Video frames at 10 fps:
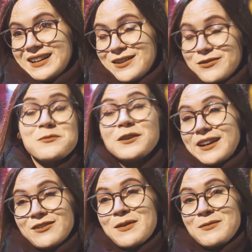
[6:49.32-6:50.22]
from what
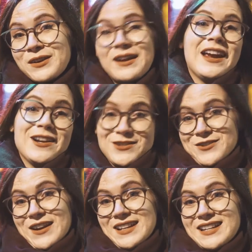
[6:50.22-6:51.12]
I remember, it was
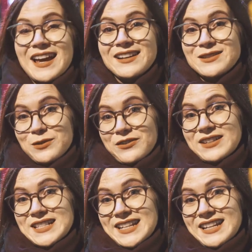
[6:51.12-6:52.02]
great and it's worth
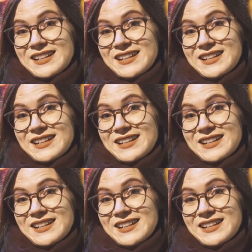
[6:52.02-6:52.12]
visiting.